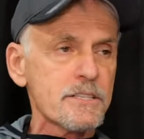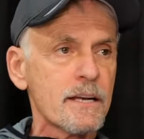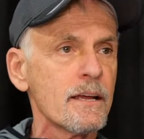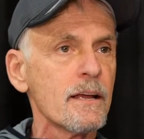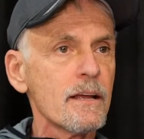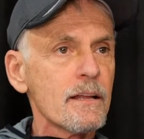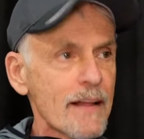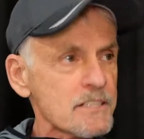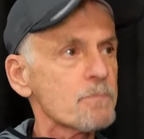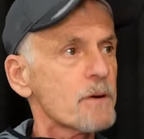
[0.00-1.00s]
and
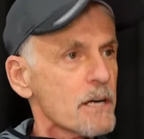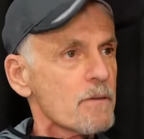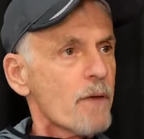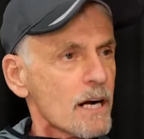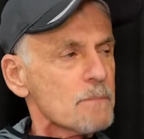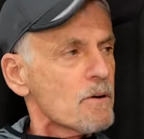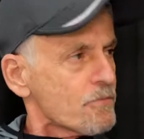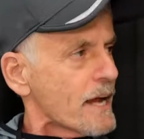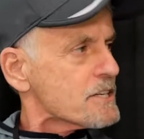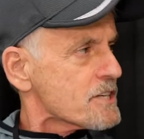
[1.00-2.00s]
that's a pretty remarkable
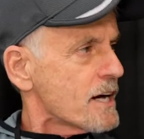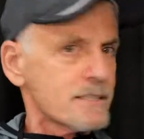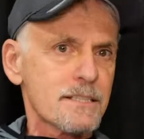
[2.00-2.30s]
franchise.